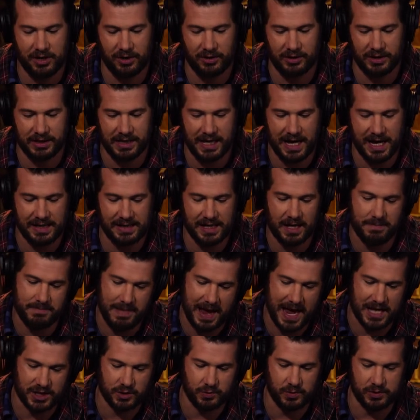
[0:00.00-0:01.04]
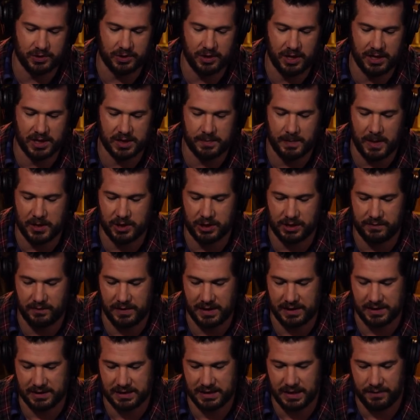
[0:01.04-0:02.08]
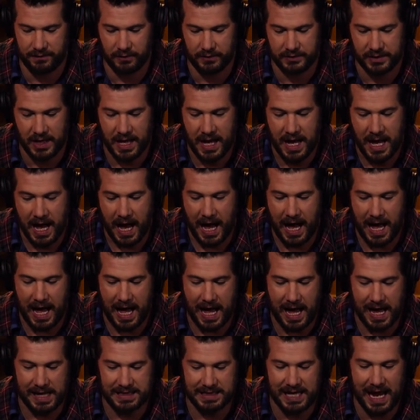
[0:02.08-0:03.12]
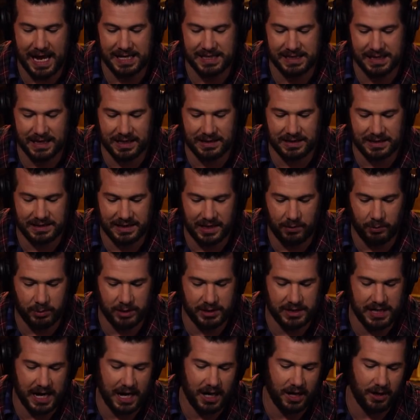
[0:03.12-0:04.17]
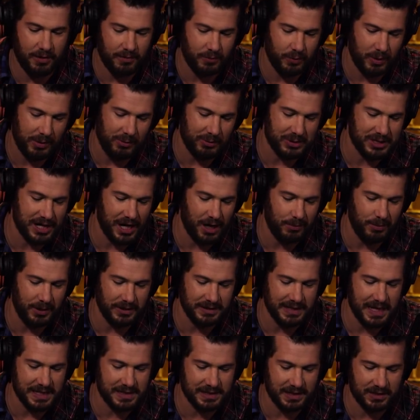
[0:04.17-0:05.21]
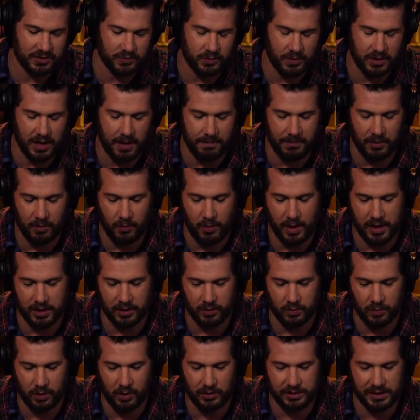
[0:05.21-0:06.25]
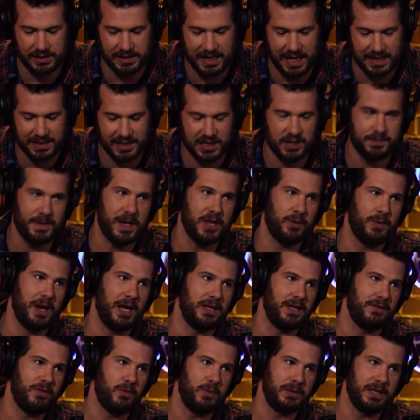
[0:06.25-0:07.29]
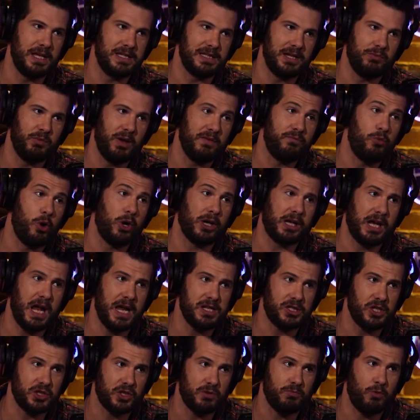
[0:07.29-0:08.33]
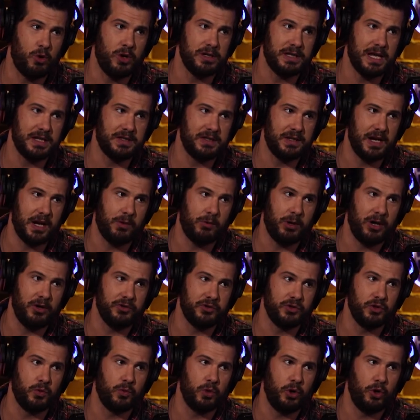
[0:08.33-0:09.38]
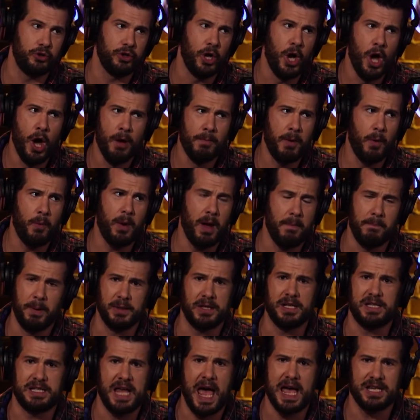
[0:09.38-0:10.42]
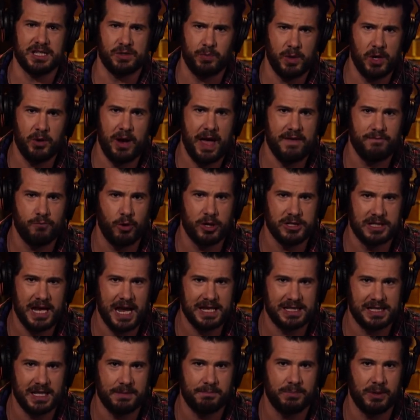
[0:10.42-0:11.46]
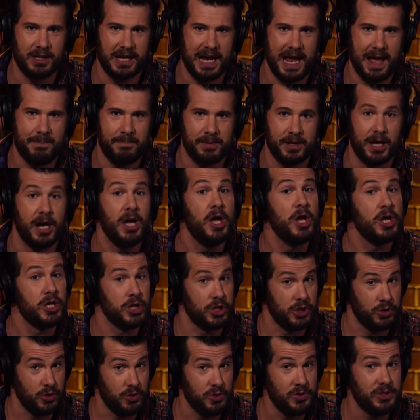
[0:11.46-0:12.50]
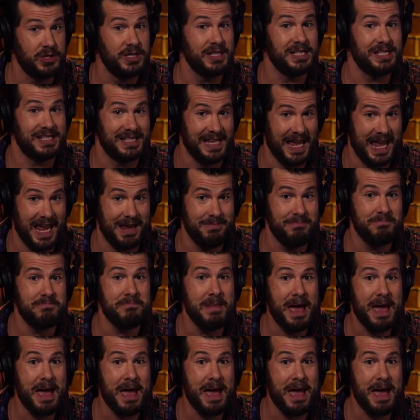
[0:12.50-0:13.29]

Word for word: early on that a mask was good, especially if you had the sniffles. Uh, they said we the we were terrible at testings. We're number one in the world at testings. By the way, I love it when they say we have more cases and more deaths than anywhere else in the world, but, but the test, we don't have more testing per capita. Use the same